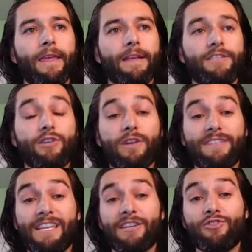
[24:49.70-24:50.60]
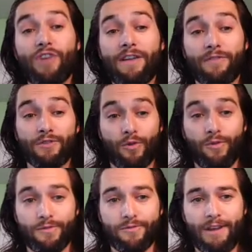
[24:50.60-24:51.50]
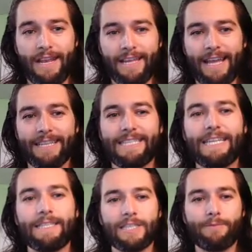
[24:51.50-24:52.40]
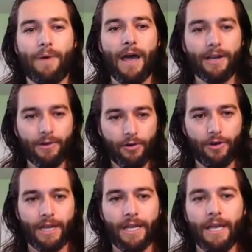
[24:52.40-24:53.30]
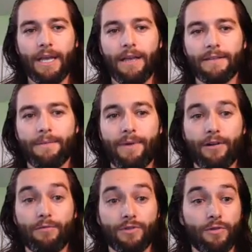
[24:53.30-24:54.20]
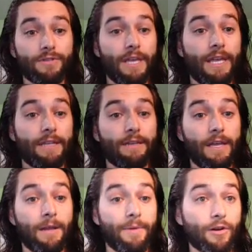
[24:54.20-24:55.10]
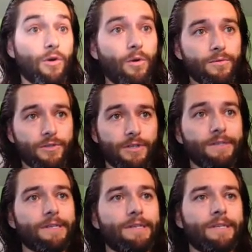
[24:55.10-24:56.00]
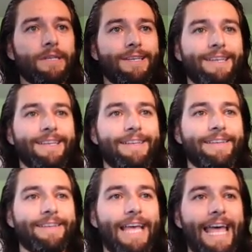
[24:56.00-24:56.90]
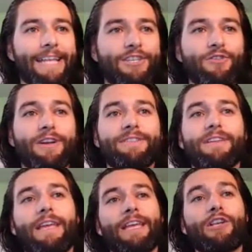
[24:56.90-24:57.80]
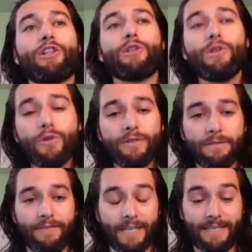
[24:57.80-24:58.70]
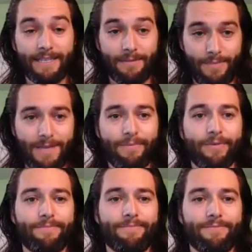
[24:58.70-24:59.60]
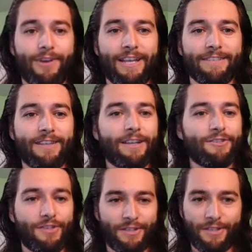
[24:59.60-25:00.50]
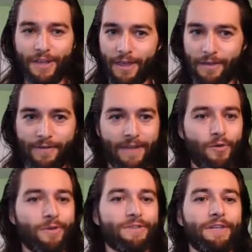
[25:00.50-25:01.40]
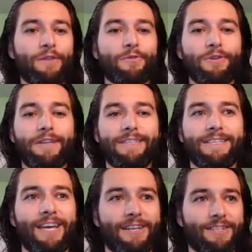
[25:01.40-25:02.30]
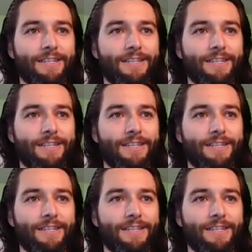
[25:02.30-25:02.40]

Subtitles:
Generosity could drive results, right? It can actually inspire and create some better results and a better culture. Generosity includes investing in people, right? It's not just the 501c3 deduction.